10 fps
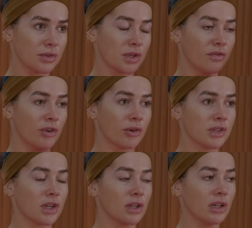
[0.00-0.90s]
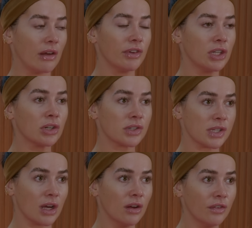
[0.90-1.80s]
So focus on loving
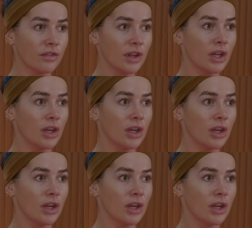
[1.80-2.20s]
yourself.